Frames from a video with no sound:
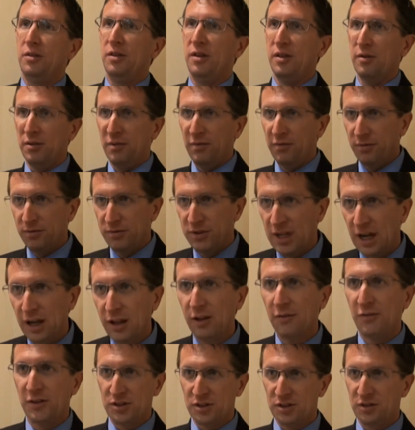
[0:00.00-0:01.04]
the
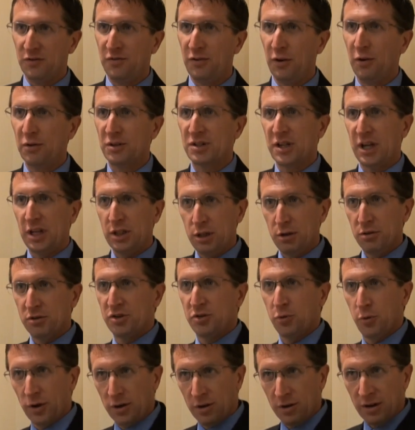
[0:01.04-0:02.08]
television folks can
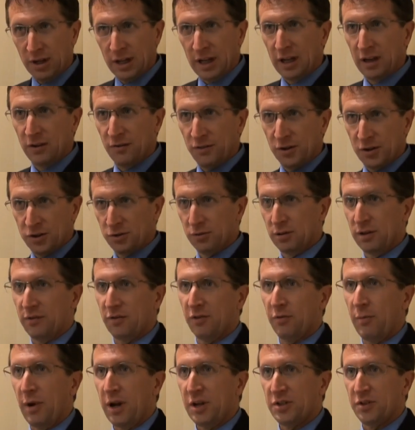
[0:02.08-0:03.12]
use Twitter to get official
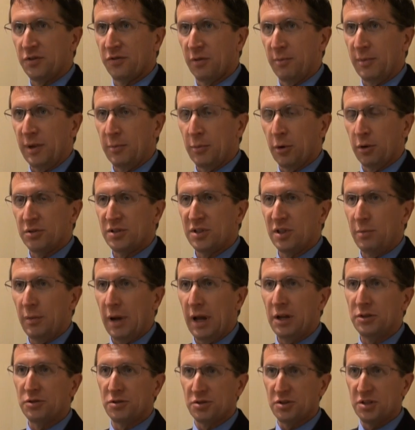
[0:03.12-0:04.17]
information from emergency
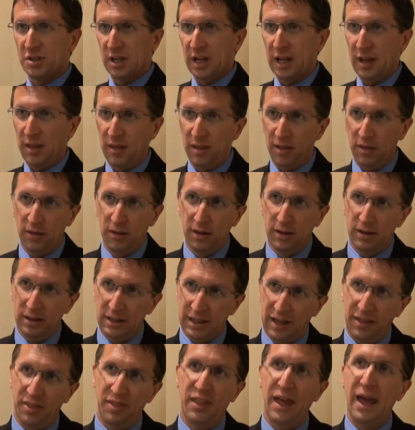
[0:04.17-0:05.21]
managers to get,
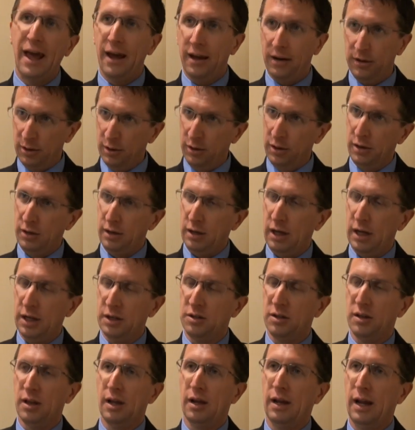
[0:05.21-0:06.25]
get that
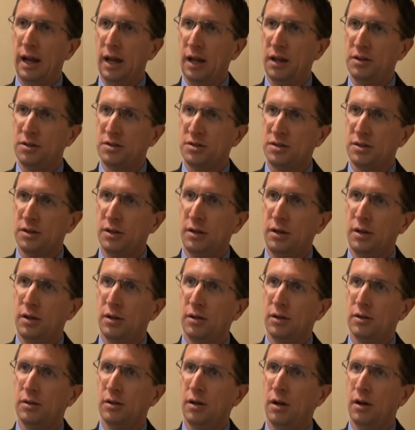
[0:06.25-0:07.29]
into the hands
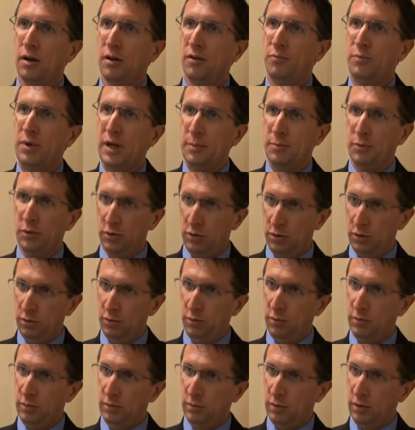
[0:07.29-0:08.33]
uh, people
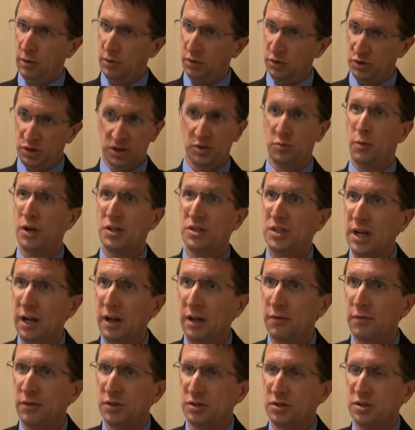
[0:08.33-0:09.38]
who uh, just watch
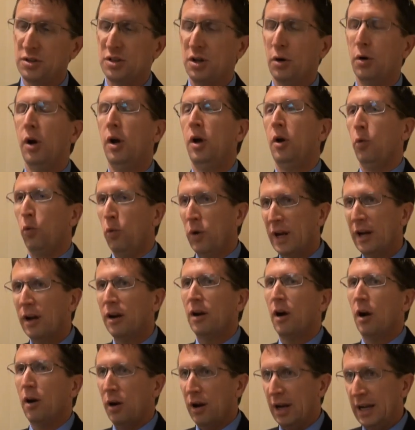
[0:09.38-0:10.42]
television. So
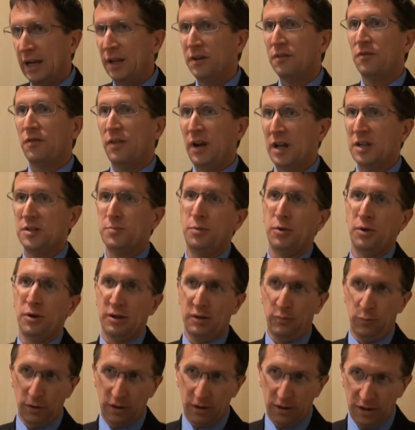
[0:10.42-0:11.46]
we are in
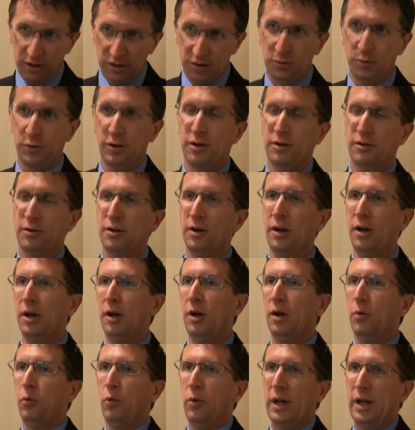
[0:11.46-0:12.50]
Facebook, we're in Twitter,
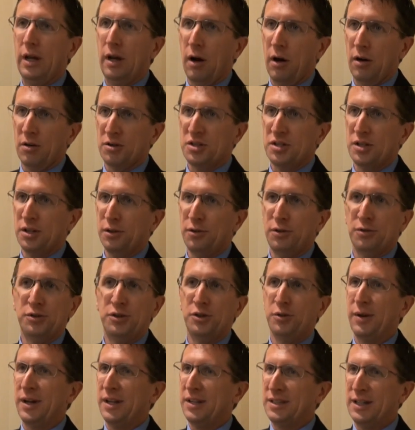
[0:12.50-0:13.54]
we are still
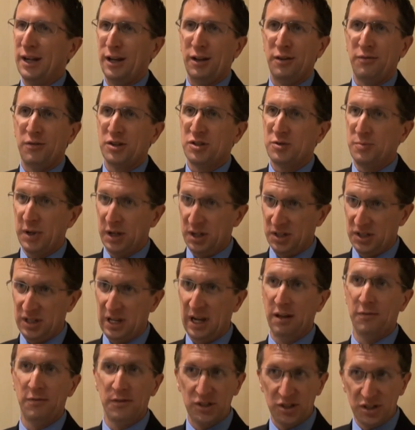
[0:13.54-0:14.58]
doing television because
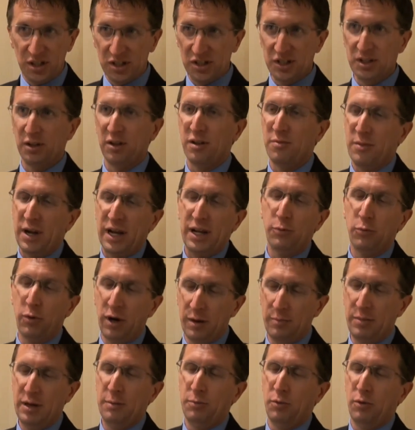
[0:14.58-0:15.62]
television is still the main
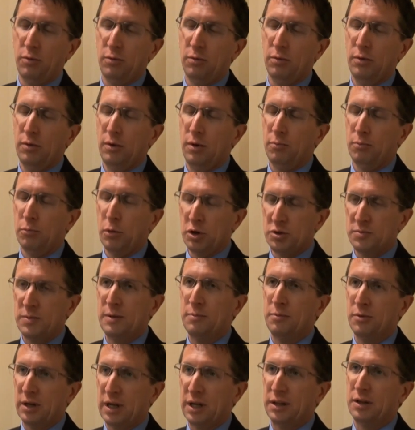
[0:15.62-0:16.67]
way people, most
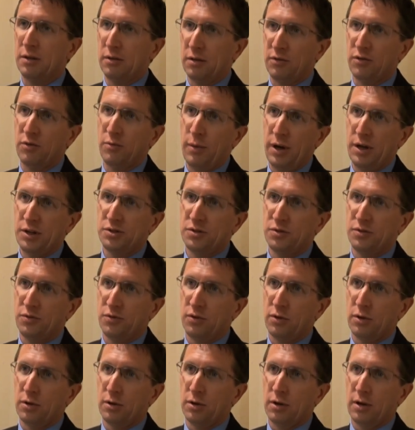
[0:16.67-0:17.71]
people get their information
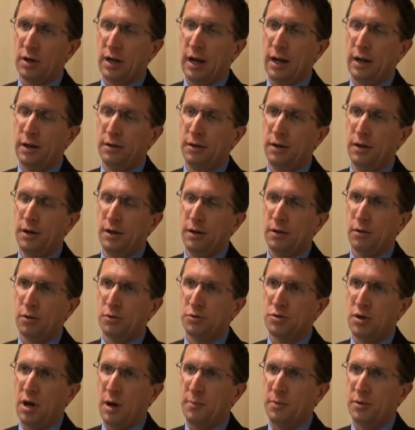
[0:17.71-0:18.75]
for a hurricane or
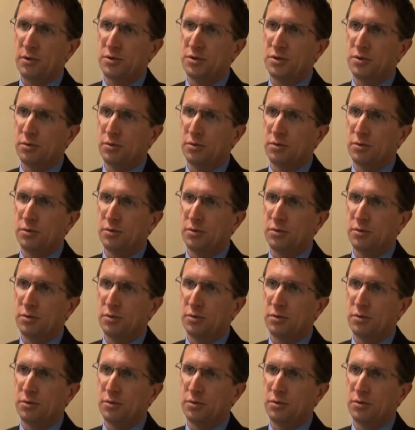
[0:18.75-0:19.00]
a tropical